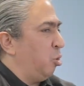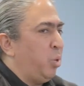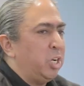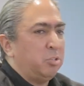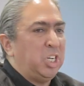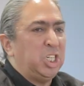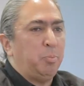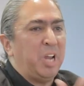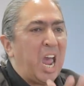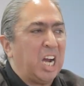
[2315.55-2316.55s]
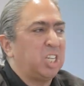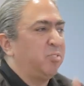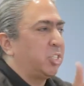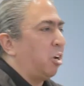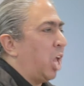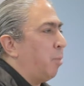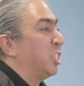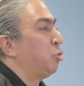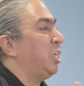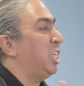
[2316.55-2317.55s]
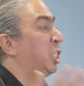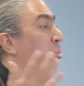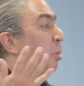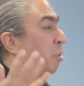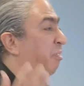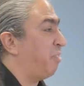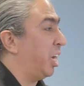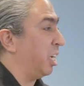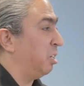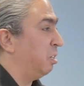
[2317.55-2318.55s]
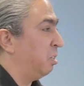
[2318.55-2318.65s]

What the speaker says: We don't need to be activists or lobbyists. We need to be prophetic.